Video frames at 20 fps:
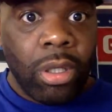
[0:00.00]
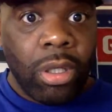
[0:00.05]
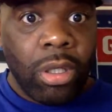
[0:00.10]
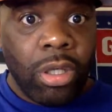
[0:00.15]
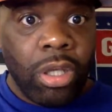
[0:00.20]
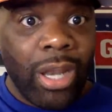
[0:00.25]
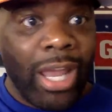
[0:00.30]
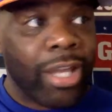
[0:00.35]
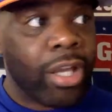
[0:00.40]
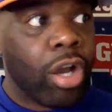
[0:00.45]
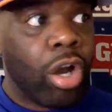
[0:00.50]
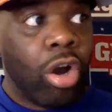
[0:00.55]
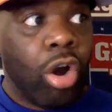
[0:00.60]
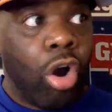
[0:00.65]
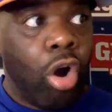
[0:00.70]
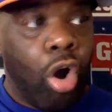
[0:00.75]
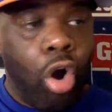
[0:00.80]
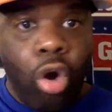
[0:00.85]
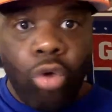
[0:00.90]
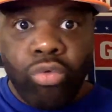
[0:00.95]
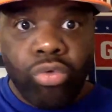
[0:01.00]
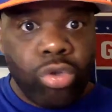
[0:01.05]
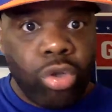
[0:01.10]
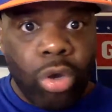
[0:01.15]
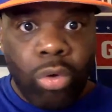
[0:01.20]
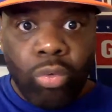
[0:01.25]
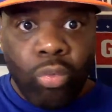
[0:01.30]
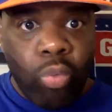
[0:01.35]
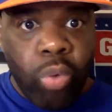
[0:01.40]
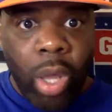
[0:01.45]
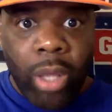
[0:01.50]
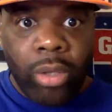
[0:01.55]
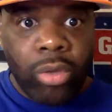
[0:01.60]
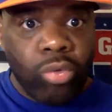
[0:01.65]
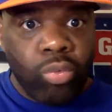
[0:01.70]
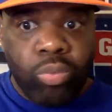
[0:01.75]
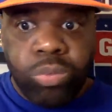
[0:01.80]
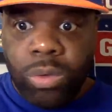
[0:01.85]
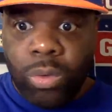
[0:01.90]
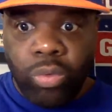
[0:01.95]
You're like, what
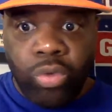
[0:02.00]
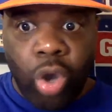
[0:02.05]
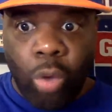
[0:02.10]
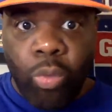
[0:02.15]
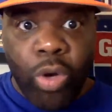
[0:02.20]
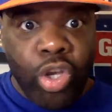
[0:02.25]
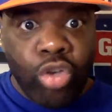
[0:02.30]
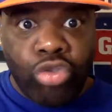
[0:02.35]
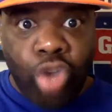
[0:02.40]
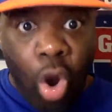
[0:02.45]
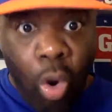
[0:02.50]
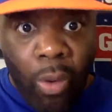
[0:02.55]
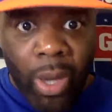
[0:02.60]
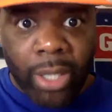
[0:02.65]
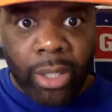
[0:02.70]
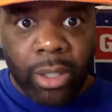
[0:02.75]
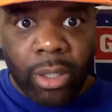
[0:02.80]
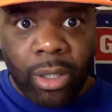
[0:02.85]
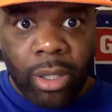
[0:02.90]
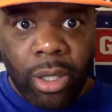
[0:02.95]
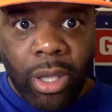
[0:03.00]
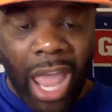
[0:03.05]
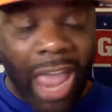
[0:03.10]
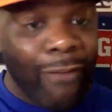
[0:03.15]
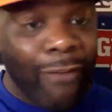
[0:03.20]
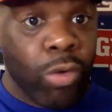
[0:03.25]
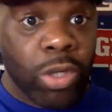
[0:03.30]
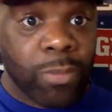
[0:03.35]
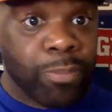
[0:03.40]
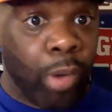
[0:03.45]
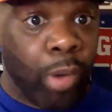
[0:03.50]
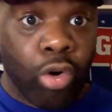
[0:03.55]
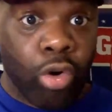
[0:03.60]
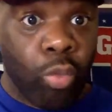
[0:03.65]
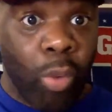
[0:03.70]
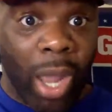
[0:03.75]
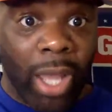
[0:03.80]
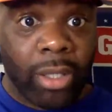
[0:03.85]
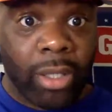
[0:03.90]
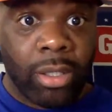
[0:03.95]
are you doing? Everyone's blown
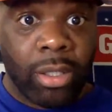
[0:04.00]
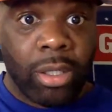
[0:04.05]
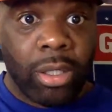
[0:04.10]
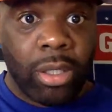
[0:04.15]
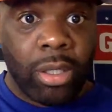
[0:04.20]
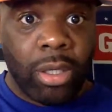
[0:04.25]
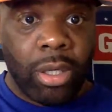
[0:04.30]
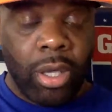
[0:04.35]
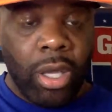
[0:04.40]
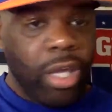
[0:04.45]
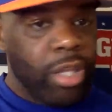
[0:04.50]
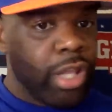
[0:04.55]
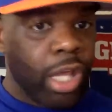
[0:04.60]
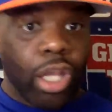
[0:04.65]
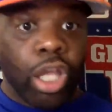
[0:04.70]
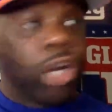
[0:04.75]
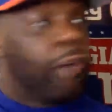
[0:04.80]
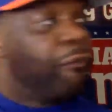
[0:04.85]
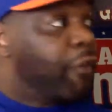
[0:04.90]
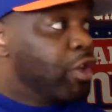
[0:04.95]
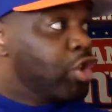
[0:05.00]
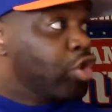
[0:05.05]
away. They're looking for the